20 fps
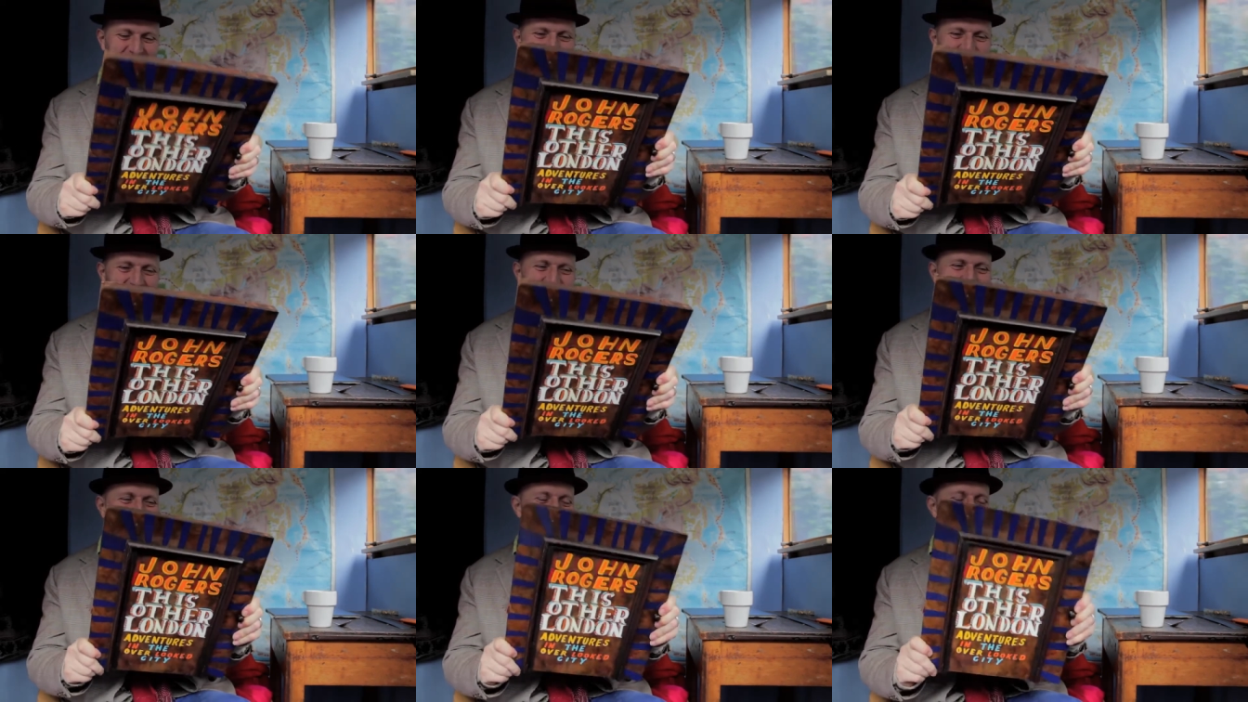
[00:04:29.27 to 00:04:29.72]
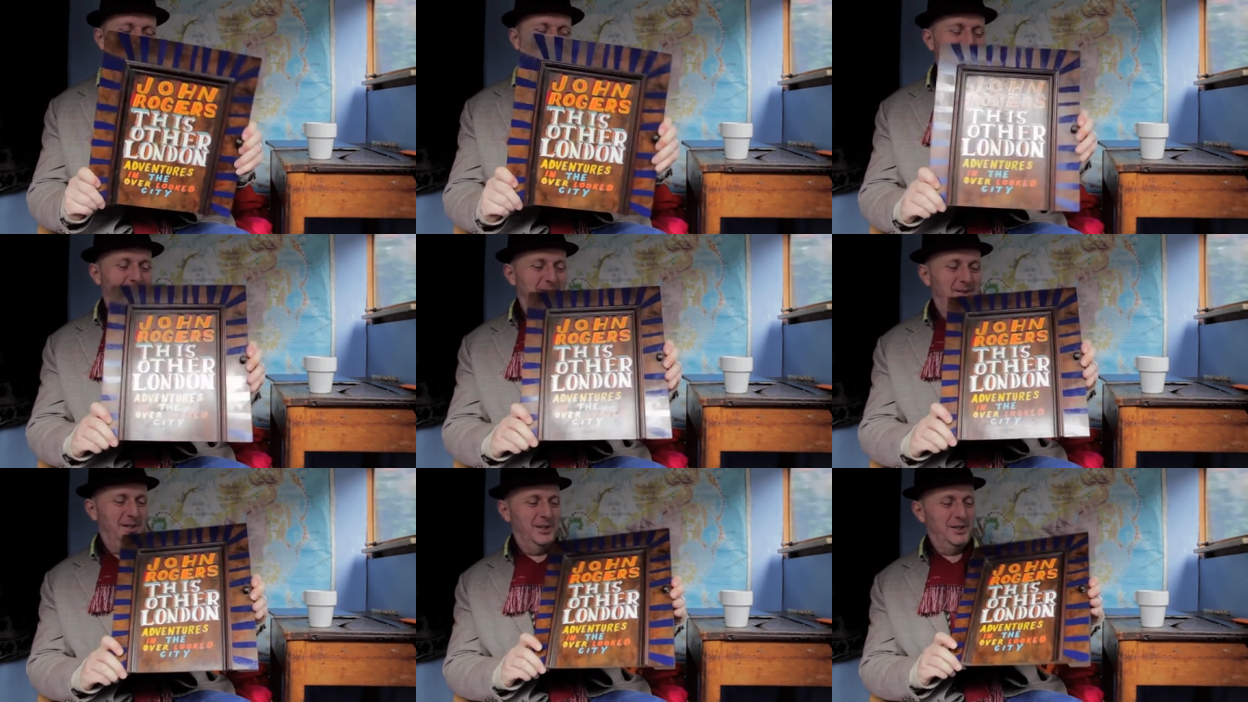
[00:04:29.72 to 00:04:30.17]
yeah,
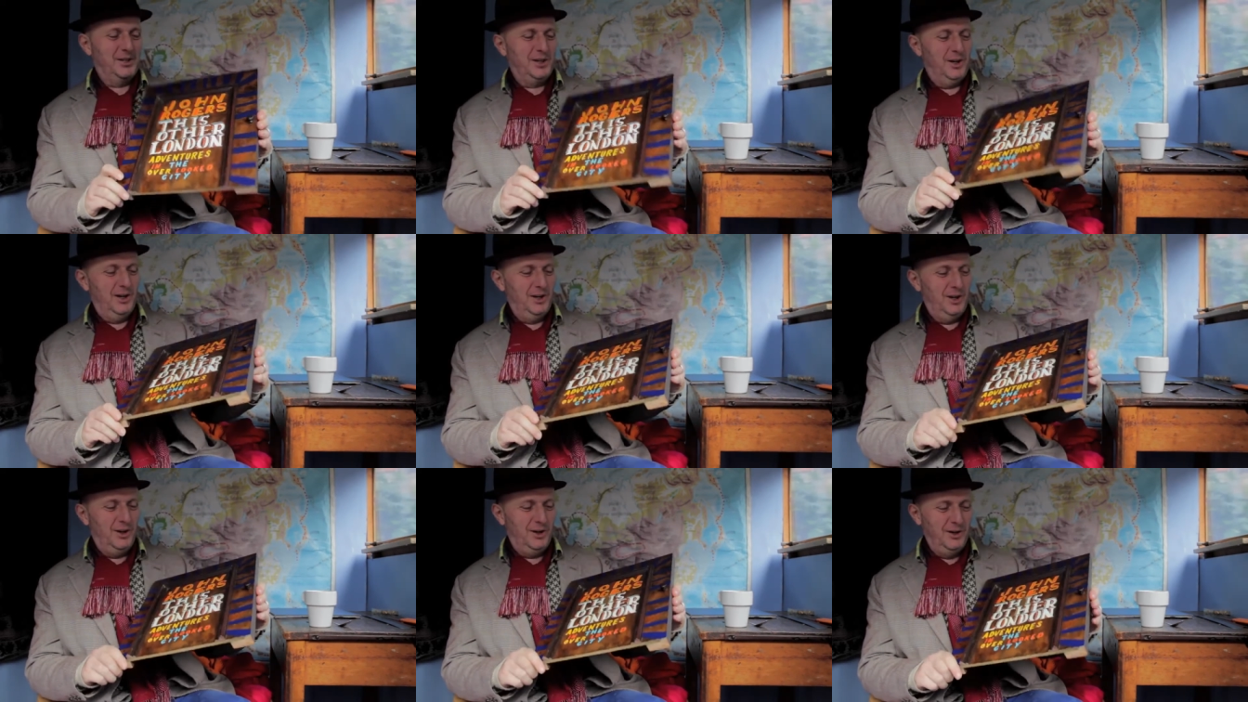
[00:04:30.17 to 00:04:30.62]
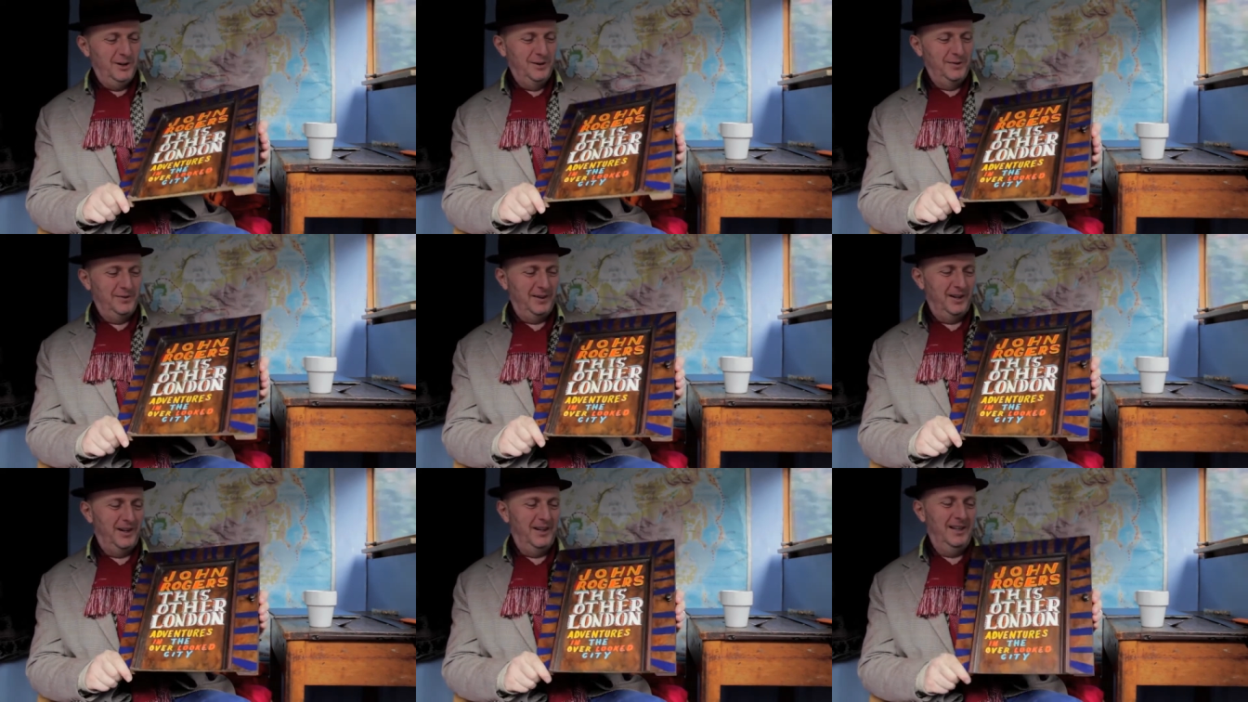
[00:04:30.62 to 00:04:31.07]
so it's got a lot
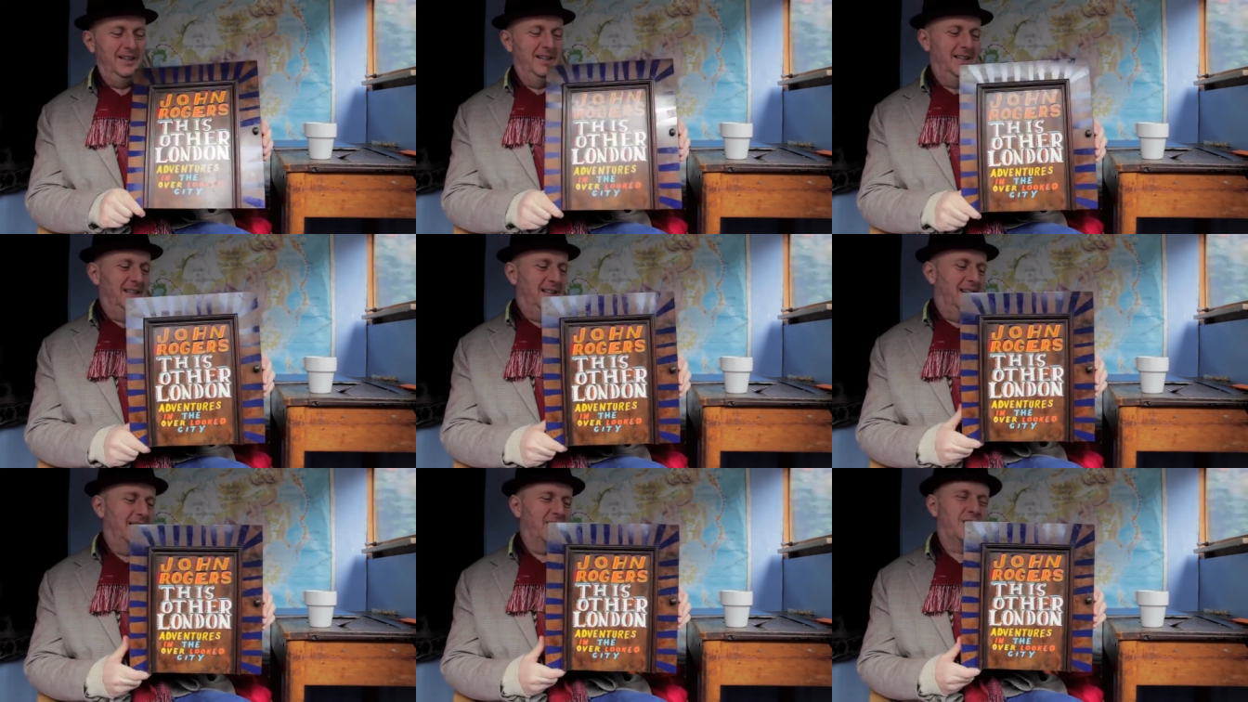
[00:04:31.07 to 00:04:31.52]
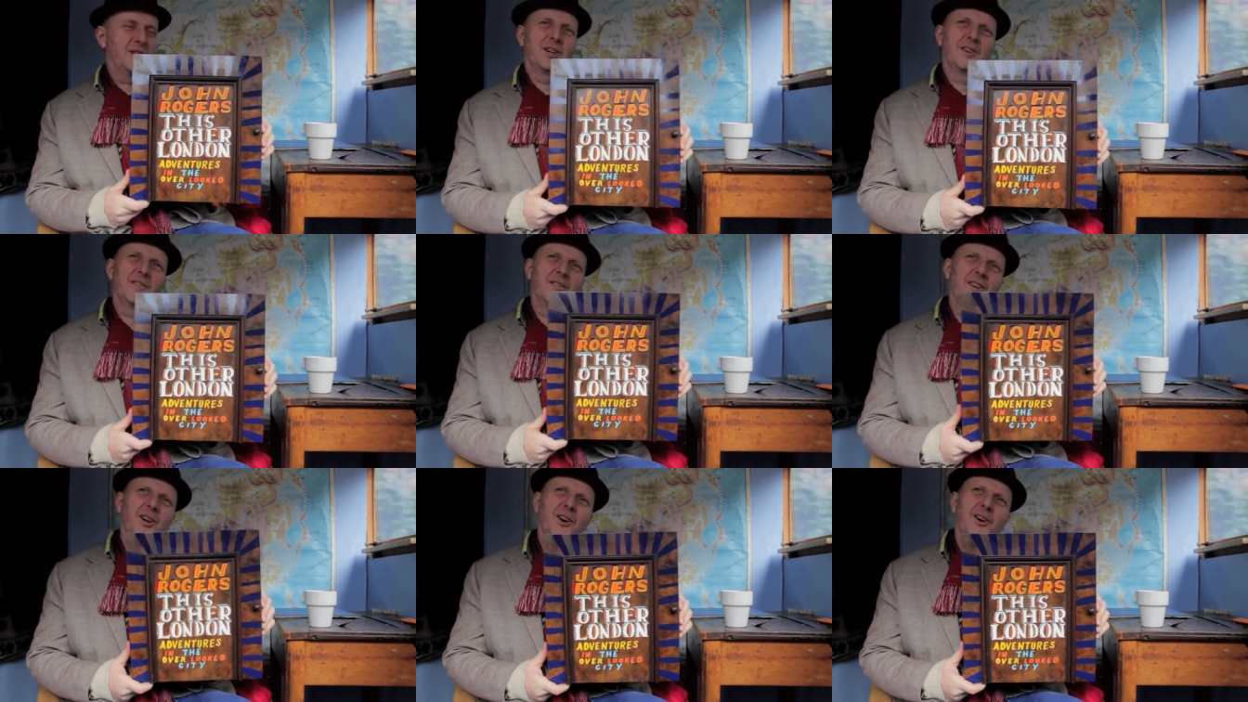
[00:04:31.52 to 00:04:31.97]
of uh, it's got
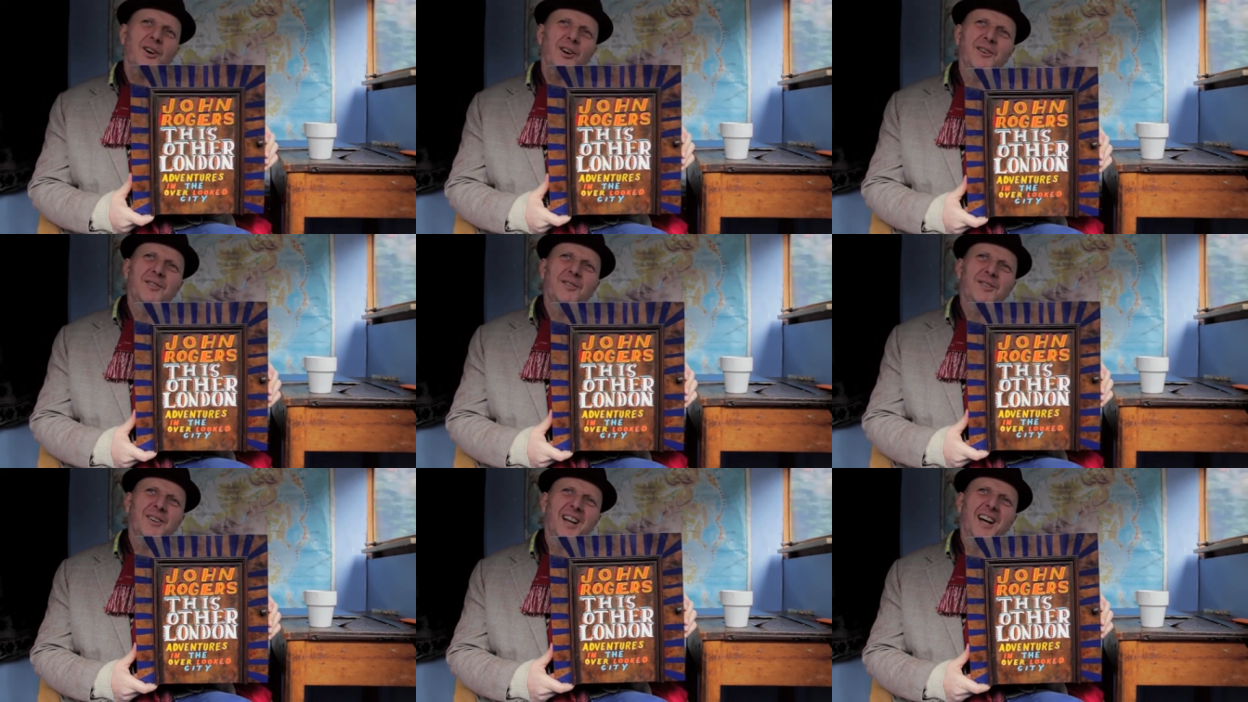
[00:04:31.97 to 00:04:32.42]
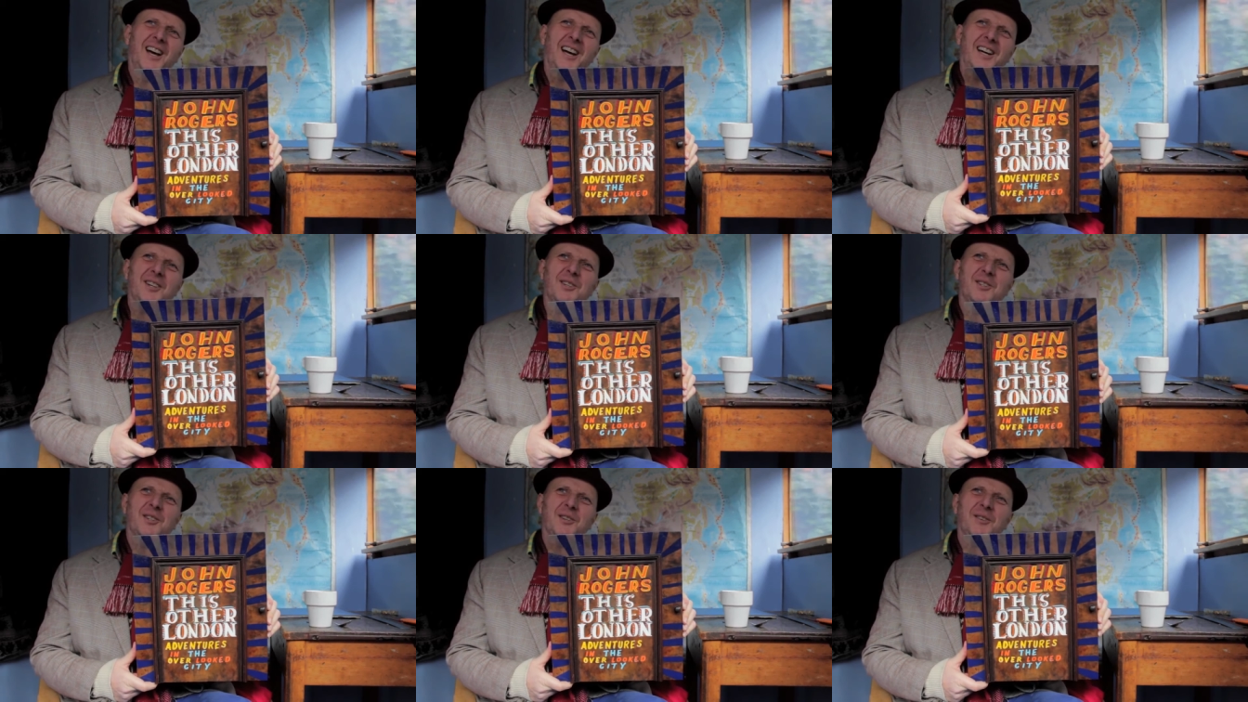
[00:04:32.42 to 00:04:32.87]
a lot of
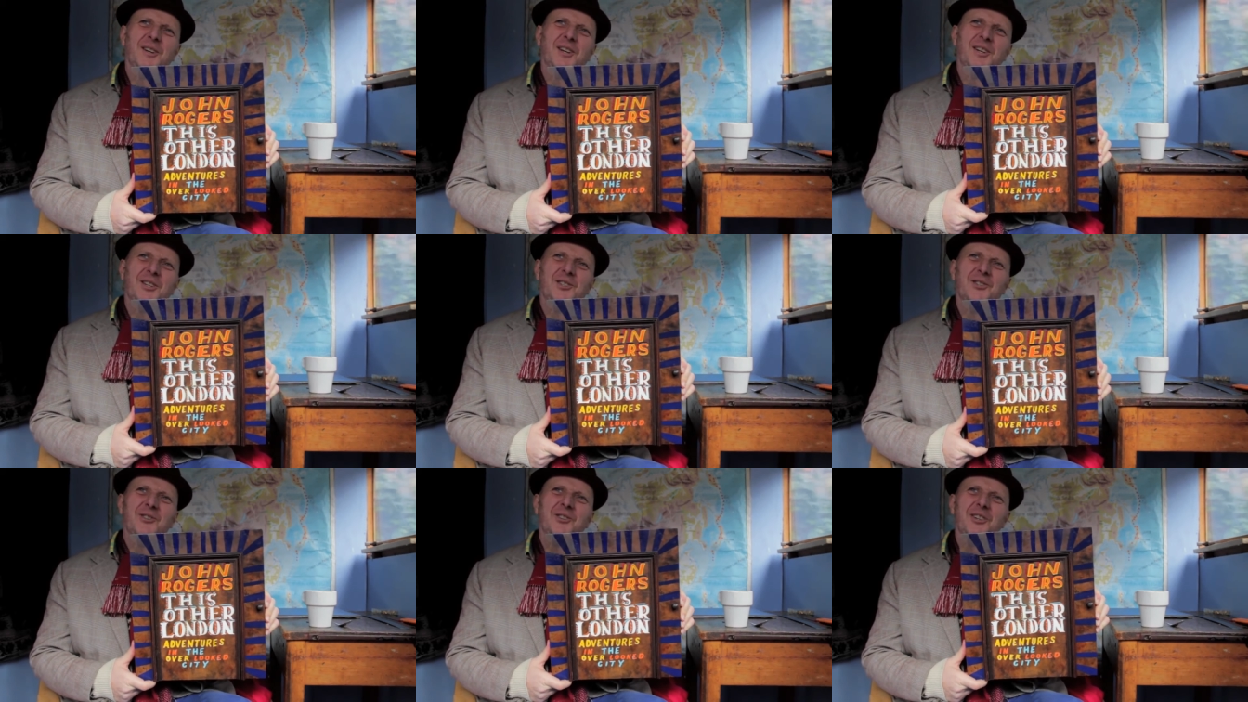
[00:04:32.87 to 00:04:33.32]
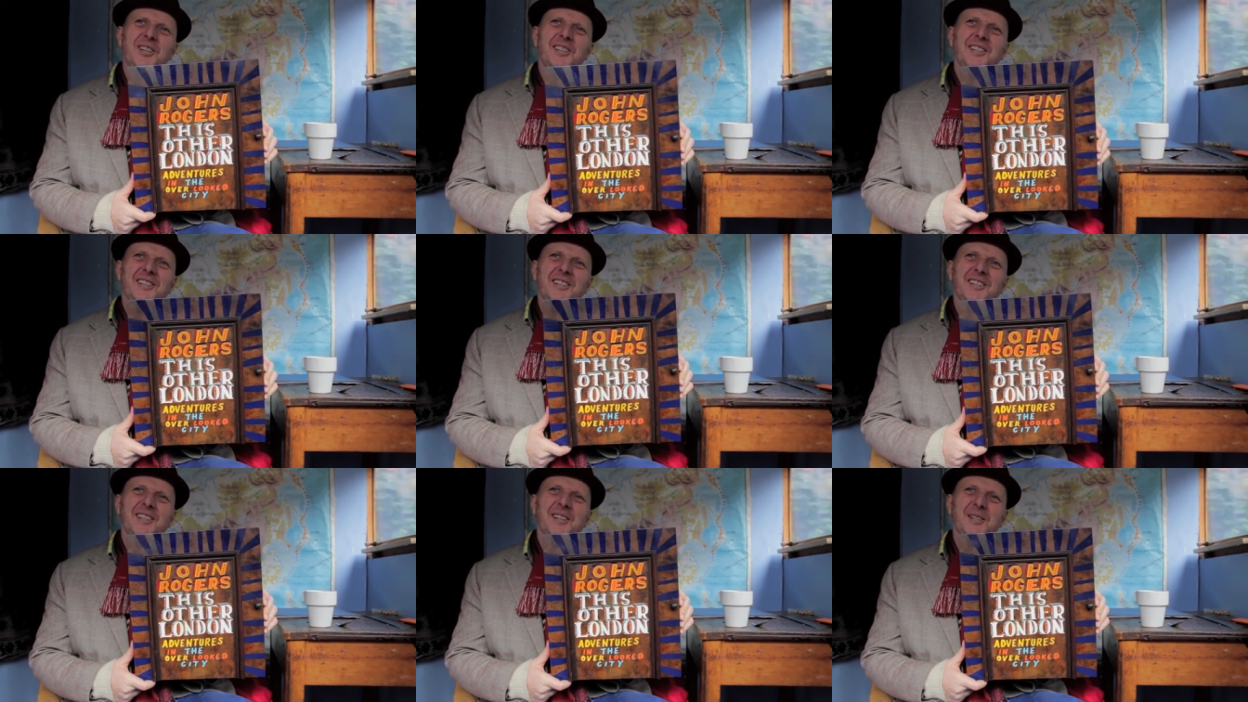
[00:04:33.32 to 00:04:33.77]
layers of history in it.